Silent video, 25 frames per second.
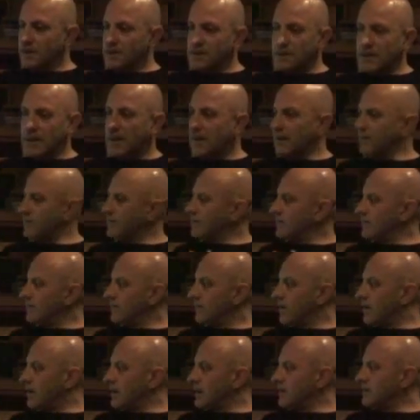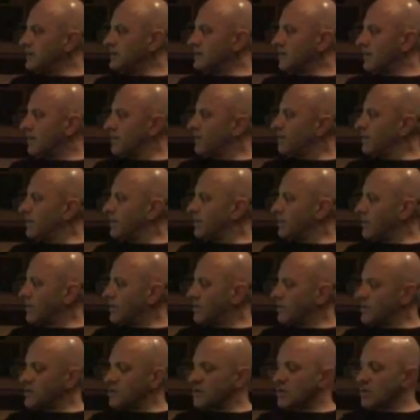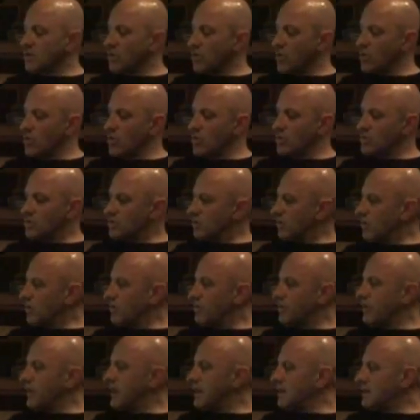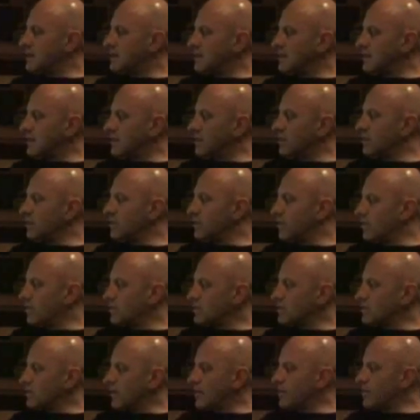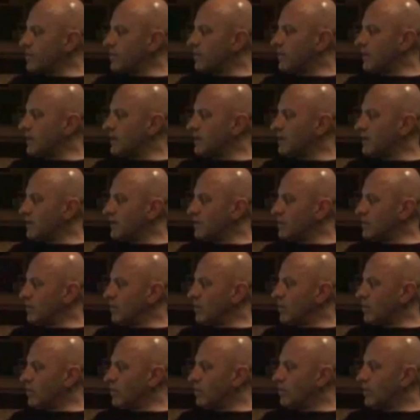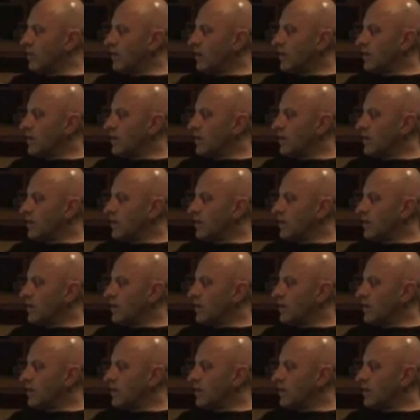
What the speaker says: sounds and finding something, whether it's chords or a melody or something that will